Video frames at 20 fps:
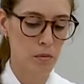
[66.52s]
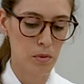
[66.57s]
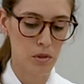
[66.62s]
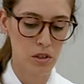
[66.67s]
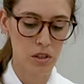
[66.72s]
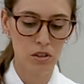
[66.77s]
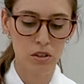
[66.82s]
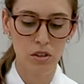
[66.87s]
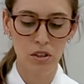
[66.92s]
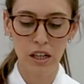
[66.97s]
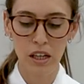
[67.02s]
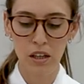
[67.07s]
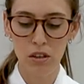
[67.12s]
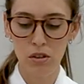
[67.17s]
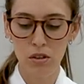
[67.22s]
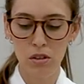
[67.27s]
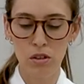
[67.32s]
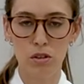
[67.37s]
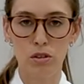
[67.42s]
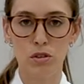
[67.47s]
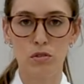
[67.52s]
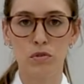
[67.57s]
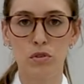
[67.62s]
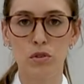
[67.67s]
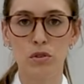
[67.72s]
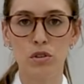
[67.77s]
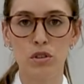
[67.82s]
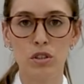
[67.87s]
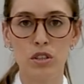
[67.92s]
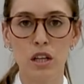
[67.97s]
On the other hand,
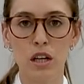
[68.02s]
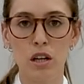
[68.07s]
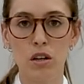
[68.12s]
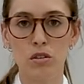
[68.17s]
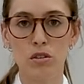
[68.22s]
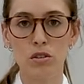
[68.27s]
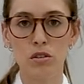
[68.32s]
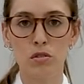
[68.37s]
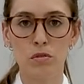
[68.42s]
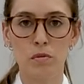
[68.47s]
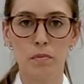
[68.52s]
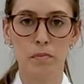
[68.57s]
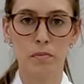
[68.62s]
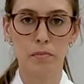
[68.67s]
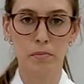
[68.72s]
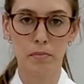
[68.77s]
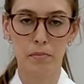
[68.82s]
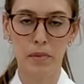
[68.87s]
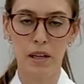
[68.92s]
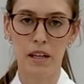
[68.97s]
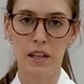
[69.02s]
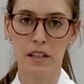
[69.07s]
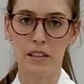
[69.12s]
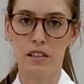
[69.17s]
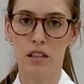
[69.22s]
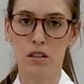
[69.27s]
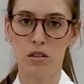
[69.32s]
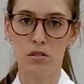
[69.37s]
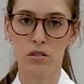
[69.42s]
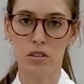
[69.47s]
nuts are considered to have a
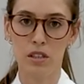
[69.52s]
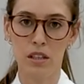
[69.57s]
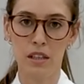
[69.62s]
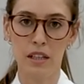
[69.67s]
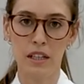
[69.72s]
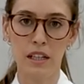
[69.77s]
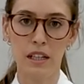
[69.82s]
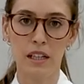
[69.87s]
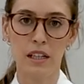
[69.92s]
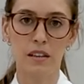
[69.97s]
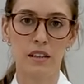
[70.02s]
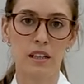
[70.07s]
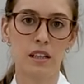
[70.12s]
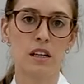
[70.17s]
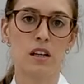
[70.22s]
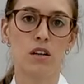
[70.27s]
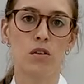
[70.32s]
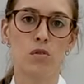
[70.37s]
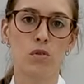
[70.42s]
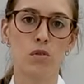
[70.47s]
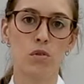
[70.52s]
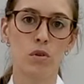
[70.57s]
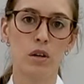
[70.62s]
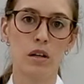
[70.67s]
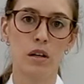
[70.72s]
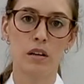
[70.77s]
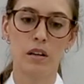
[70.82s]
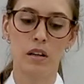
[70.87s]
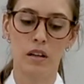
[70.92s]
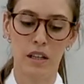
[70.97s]
dry extract from
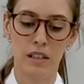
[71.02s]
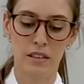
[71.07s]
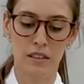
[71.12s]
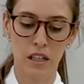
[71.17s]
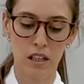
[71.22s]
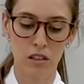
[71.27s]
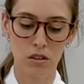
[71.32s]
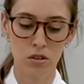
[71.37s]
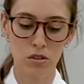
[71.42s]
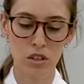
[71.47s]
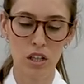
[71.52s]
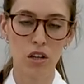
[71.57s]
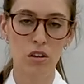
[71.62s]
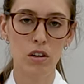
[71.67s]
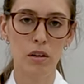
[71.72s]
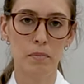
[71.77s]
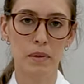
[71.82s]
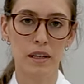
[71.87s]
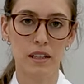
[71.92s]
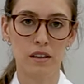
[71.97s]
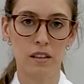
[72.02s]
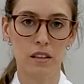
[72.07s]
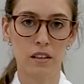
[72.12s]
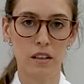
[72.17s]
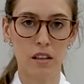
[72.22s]
50%, like chestnuts.